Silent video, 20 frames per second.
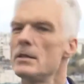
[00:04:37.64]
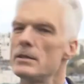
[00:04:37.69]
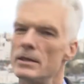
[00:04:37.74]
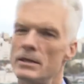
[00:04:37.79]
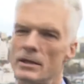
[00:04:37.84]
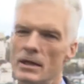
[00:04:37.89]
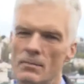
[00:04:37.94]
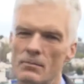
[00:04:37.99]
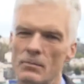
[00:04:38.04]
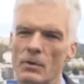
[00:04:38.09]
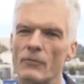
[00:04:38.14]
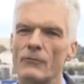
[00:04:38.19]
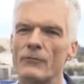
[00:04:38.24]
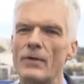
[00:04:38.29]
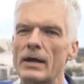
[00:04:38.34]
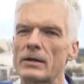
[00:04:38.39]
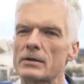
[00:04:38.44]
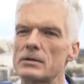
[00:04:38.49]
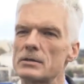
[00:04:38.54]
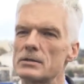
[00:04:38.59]
There are a number of
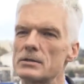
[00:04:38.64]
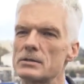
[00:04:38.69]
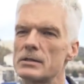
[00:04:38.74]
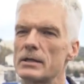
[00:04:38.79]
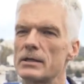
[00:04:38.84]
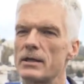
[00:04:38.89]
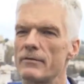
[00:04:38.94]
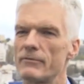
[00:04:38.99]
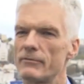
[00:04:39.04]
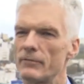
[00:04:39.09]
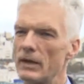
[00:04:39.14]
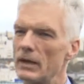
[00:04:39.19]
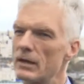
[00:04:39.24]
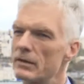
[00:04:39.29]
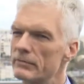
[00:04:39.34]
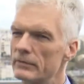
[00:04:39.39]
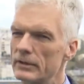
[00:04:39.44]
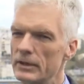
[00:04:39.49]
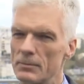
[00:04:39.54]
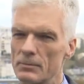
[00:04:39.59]
factors that are
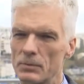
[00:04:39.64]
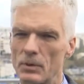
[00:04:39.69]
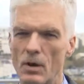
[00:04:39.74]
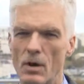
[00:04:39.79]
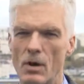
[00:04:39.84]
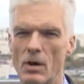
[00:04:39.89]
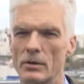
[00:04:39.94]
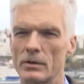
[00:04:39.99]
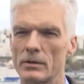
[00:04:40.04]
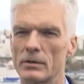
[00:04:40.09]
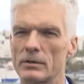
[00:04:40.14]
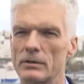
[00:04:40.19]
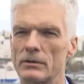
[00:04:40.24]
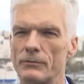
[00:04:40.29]
very, very important.